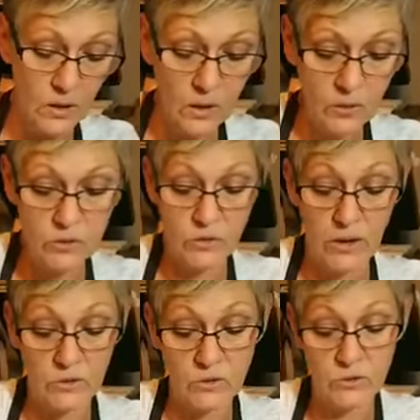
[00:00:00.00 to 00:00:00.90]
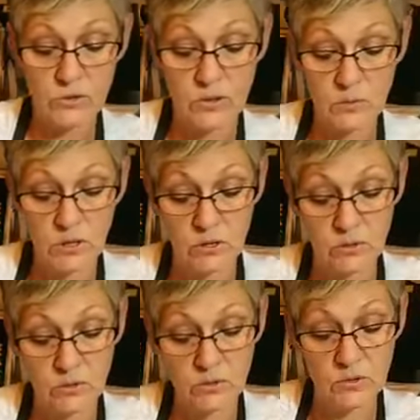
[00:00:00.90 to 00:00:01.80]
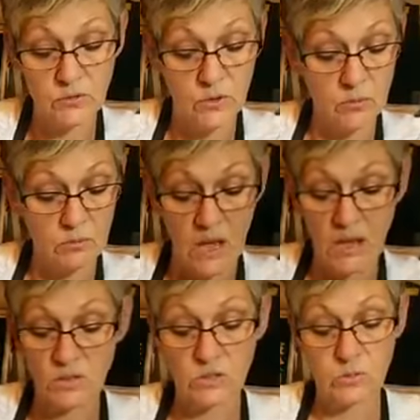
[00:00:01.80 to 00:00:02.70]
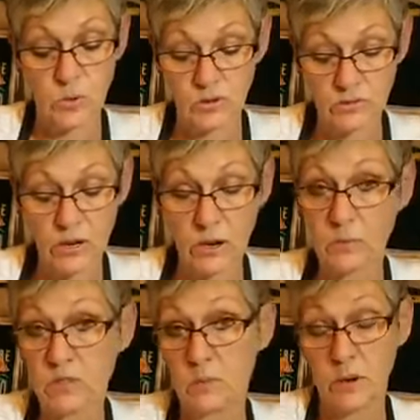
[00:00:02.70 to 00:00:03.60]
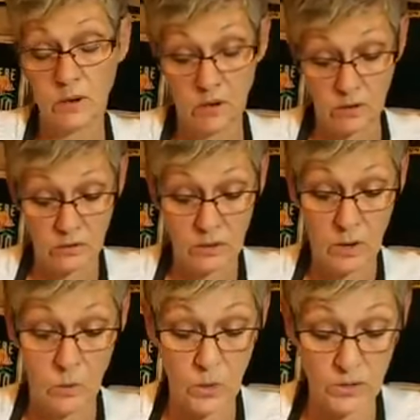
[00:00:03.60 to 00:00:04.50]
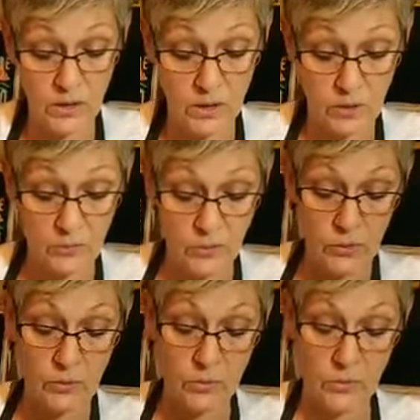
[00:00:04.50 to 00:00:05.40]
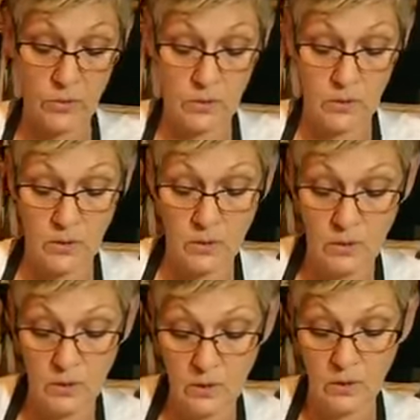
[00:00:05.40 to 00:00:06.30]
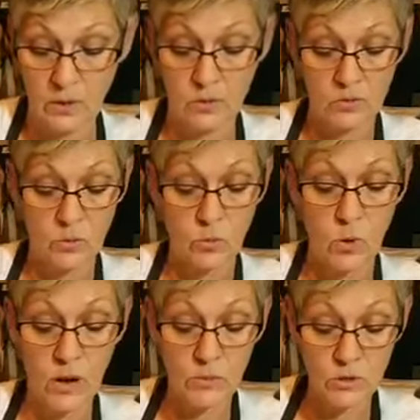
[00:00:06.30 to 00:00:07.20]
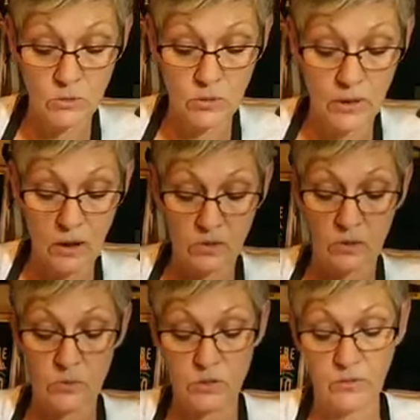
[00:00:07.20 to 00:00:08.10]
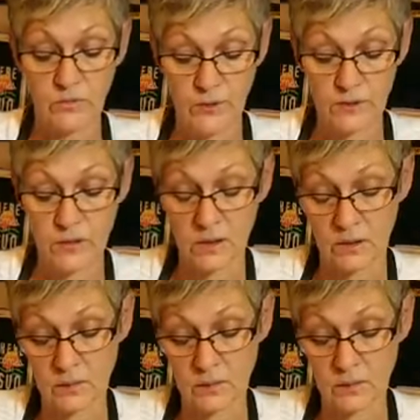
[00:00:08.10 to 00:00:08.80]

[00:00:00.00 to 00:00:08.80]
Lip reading: The transfers can be used from 8 to 12 times depending on how well you care for them. So what I'm doing right now is I'm just fuzzing it.